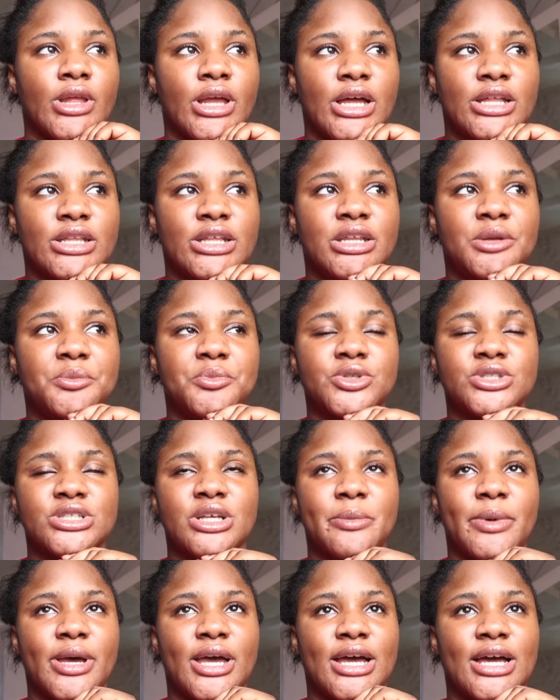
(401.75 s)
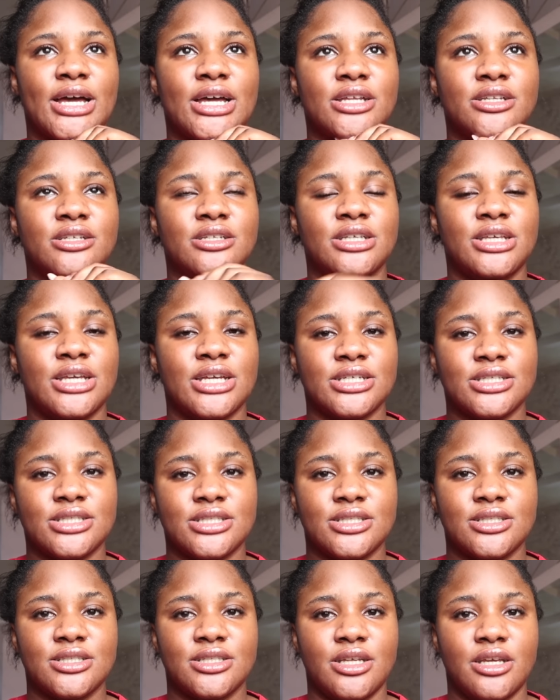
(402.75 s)
and then they posted my ad
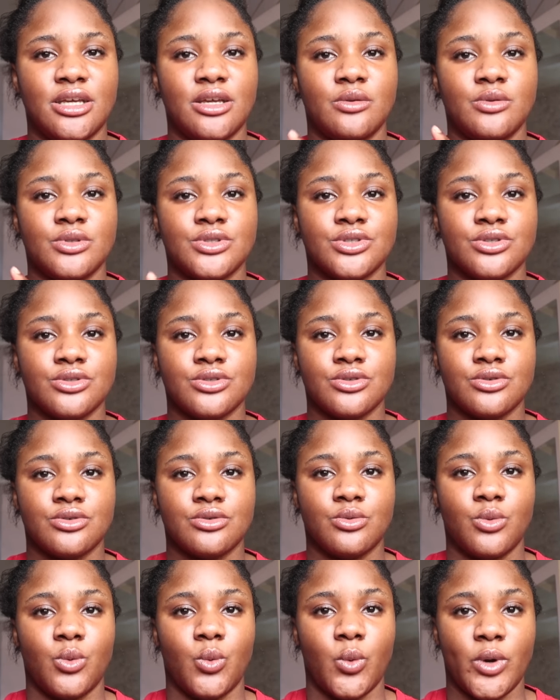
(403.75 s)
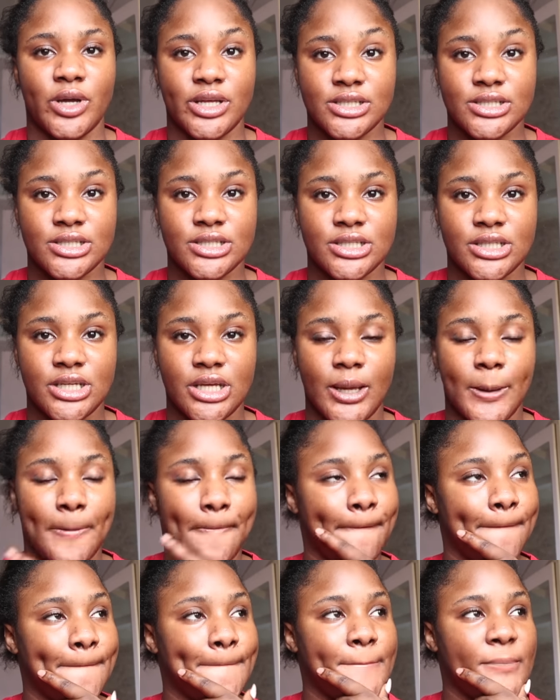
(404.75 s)
yesterday, which was on Wednesday.
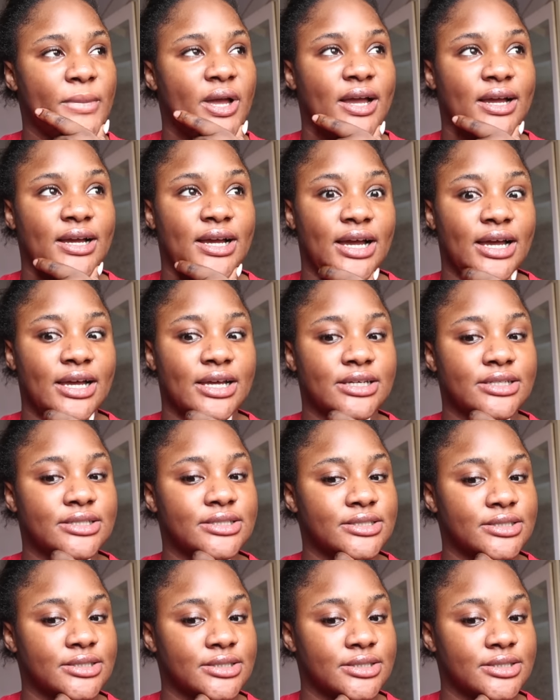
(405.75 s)
And guys,